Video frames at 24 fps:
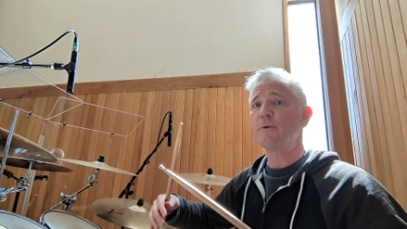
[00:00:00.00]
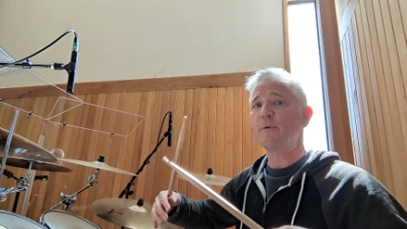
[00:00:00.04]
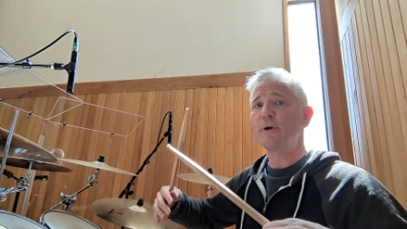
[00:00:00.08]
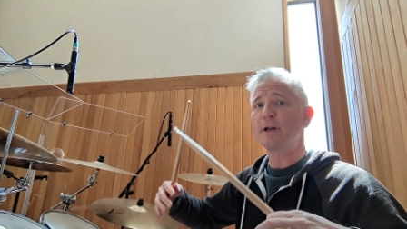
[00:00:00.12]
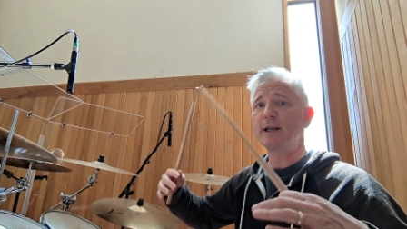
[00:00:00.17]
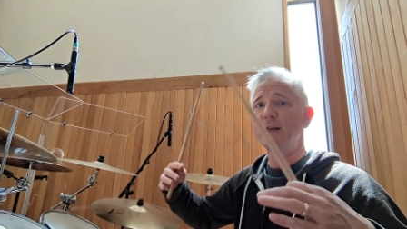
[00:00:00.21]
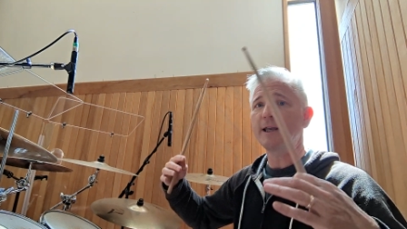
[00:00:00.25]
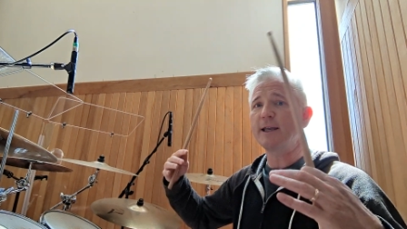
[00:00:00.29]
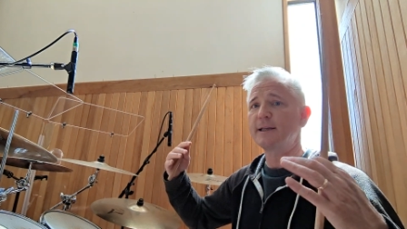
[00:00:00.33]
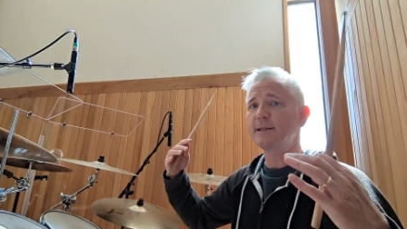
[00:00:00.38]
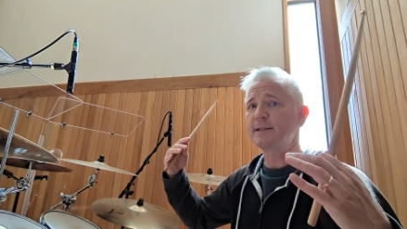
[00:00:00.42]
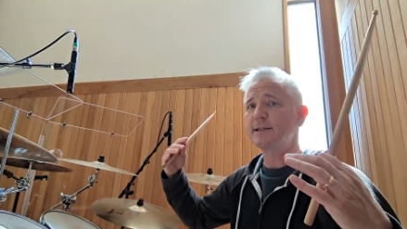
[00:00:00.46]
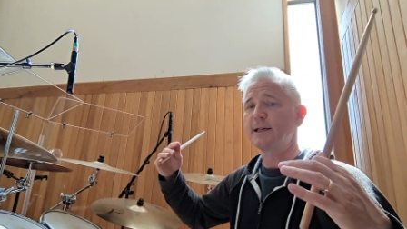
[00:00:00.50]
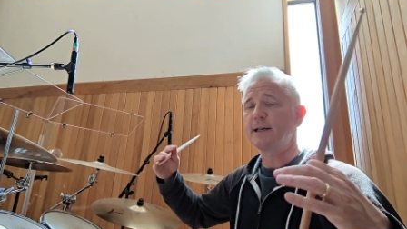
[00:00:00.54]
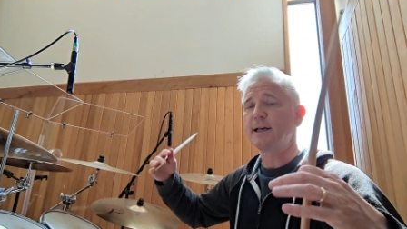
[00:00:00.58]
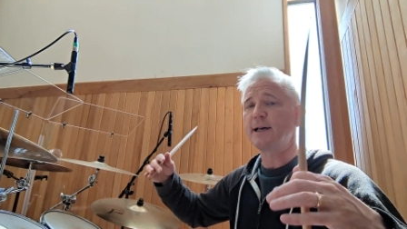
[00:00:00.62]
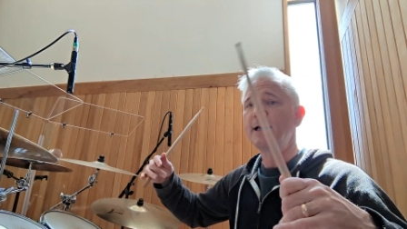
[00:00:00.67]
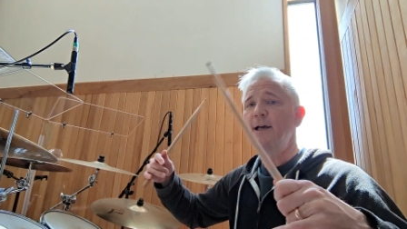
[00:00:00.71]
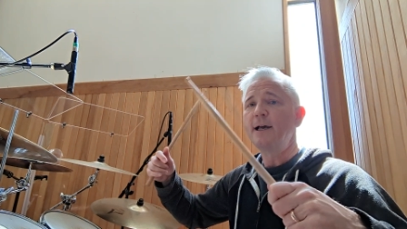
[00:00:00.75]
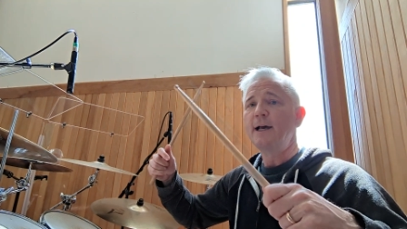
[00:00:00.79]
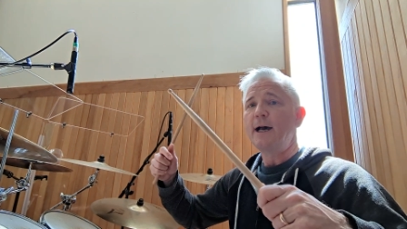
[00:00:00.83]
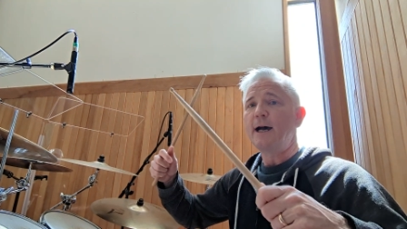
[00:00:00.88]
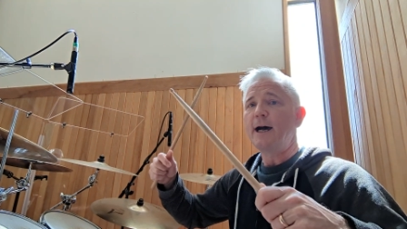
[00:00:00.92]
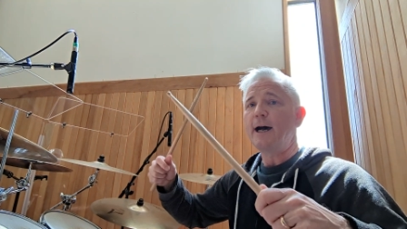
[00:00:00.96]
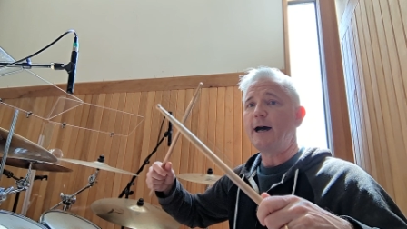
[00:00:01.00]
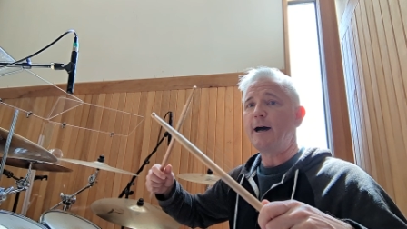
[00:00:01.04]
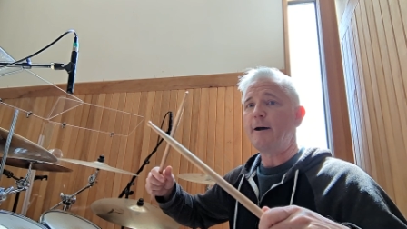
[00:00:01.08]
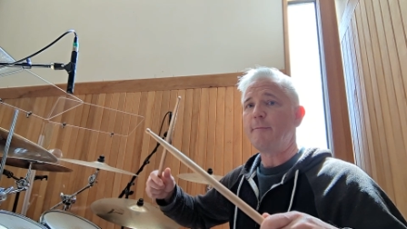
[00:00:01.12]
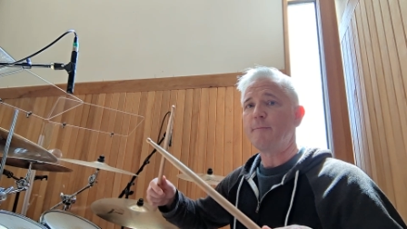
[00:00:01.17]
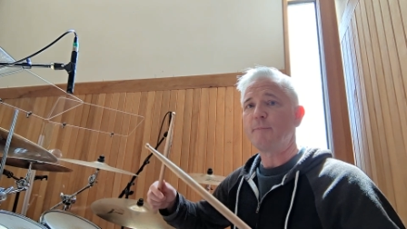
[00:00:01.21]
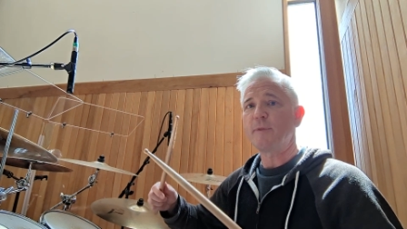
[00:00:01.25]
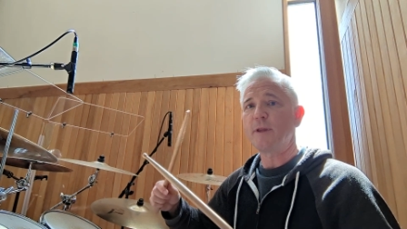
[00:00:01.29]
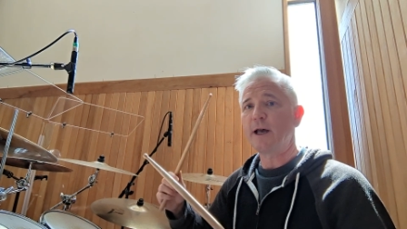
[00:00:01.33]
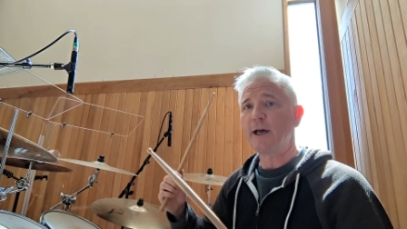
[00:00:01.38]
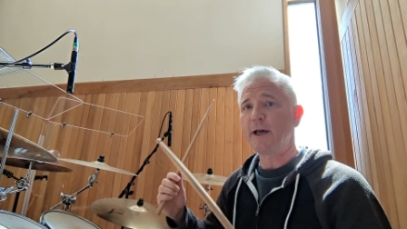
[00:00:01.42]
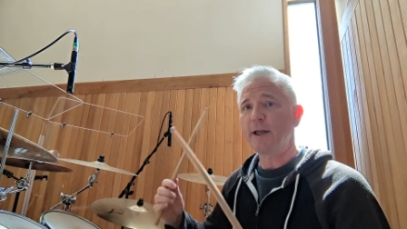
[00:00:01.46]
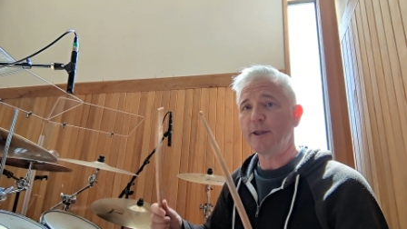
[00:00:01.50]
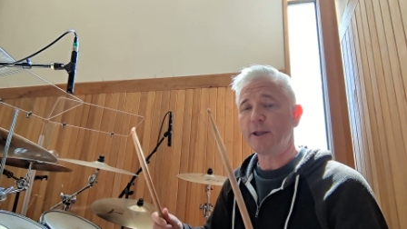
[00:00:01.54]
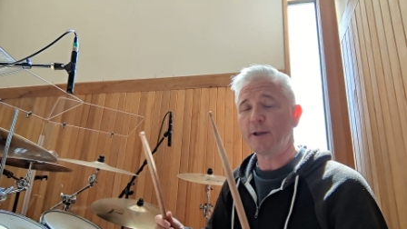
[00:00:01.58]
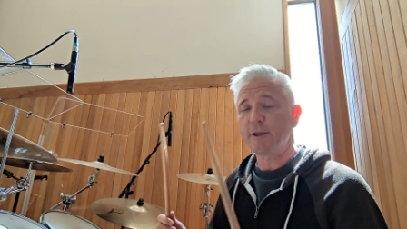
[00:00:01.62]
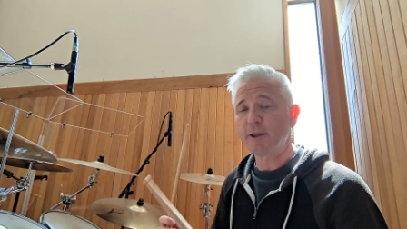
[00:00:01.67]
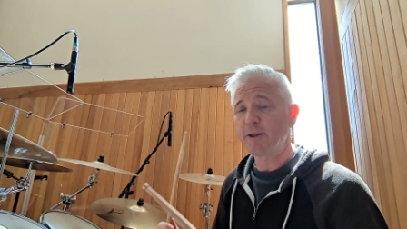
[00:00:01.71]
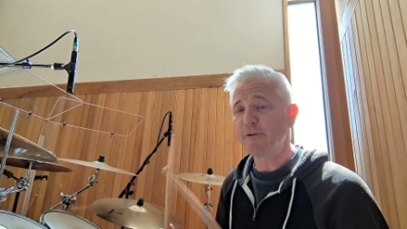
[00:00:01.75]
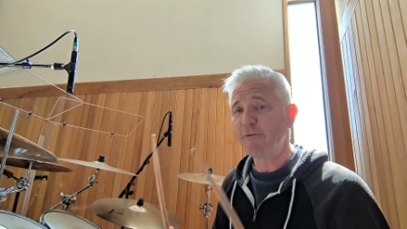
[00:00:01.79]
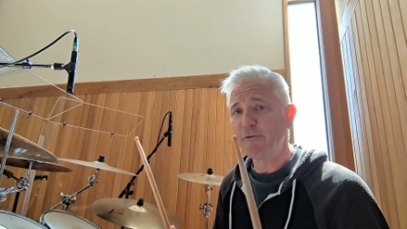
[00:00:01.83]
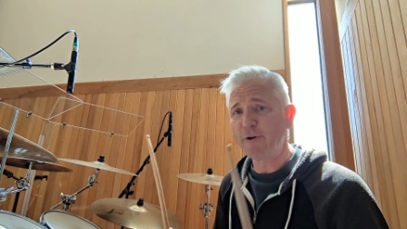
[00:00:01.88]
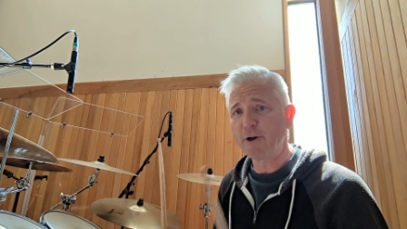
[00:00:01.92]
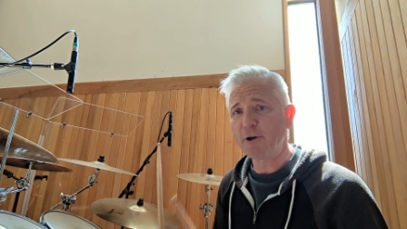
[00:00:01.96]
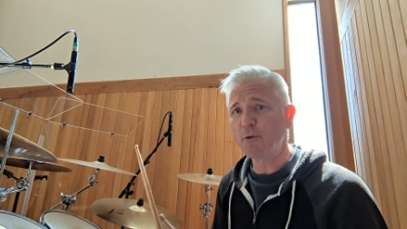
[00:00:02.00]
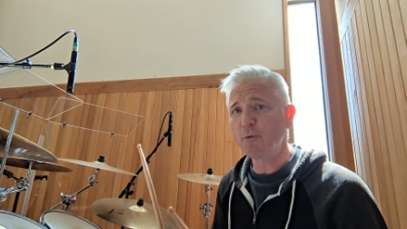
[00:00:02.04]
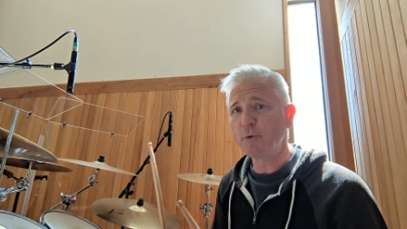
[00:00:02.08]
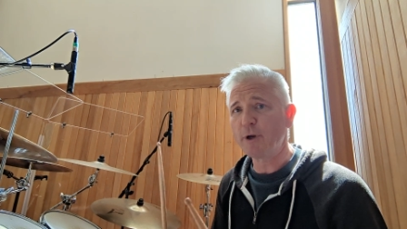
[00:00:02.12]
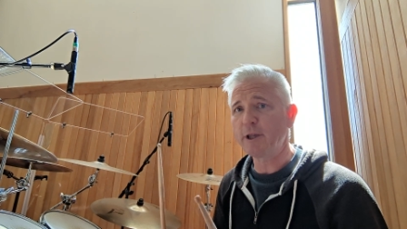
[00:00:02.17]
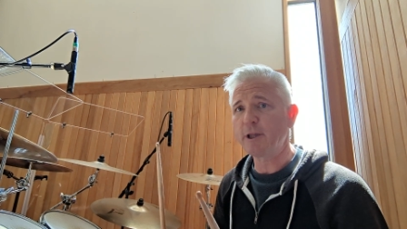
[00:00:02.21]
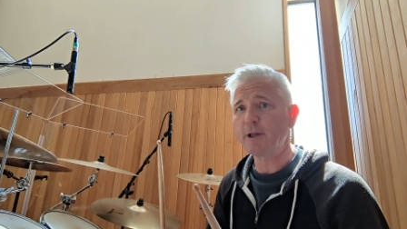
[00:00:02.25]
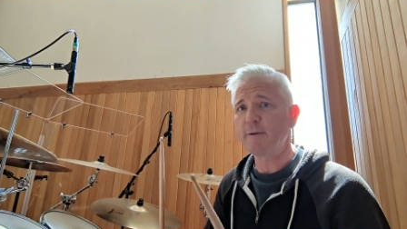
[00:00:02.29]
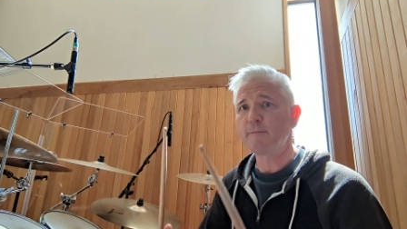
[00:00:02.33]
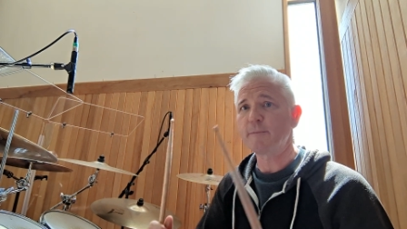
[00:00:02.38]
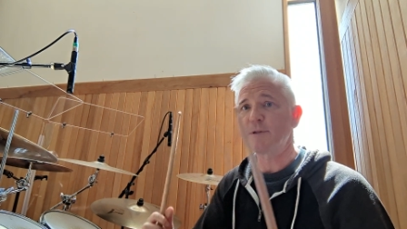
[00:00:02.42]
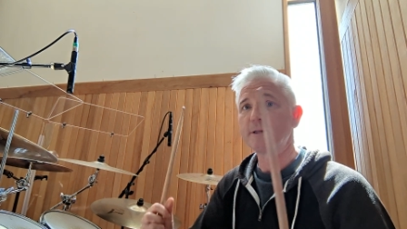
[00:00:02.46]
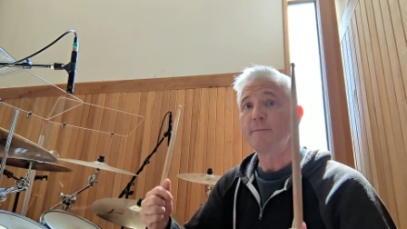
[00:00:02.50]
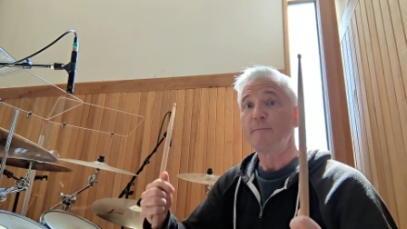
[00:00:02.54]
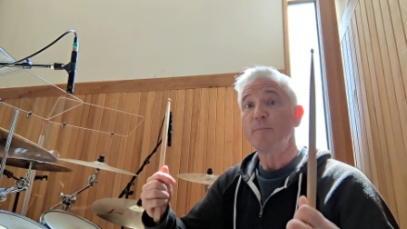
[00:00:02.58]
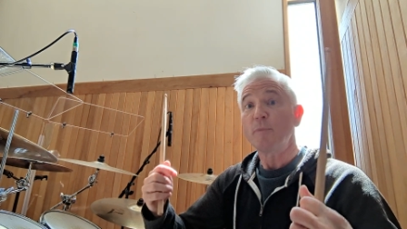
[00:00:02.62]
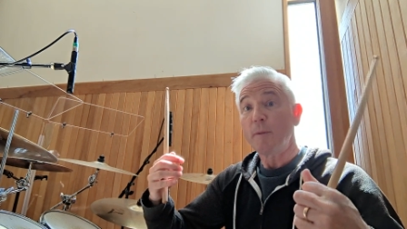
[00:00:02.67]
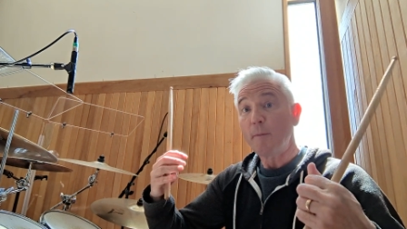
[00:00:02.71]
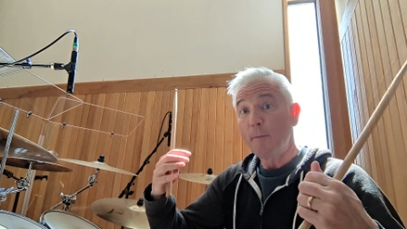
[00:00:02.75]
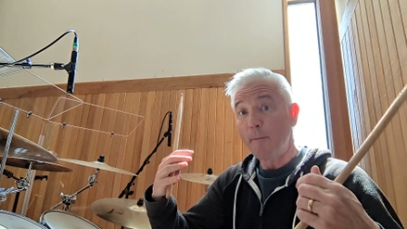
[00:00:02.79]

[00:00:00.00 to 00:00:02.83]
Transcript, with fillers: You want to get to um, uh, the, the fun rhythms.